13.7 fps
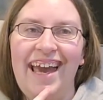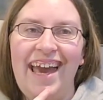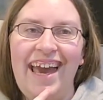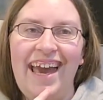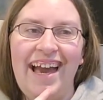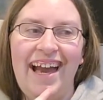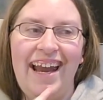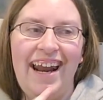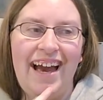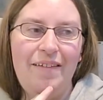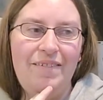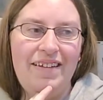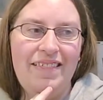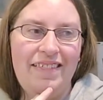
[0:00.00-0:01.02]
And
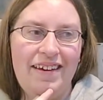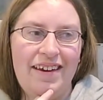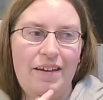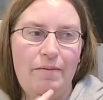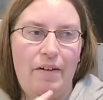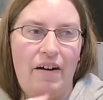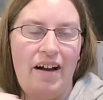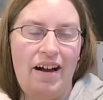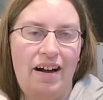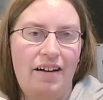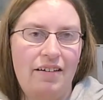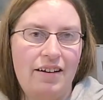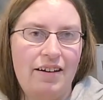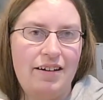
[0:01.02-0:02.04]
I've been thinking about how
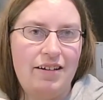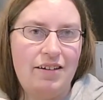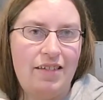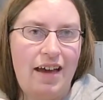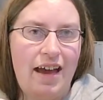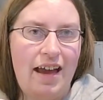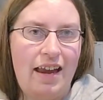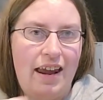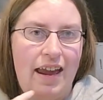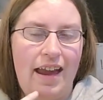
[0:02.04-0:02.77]
I'm going to do that,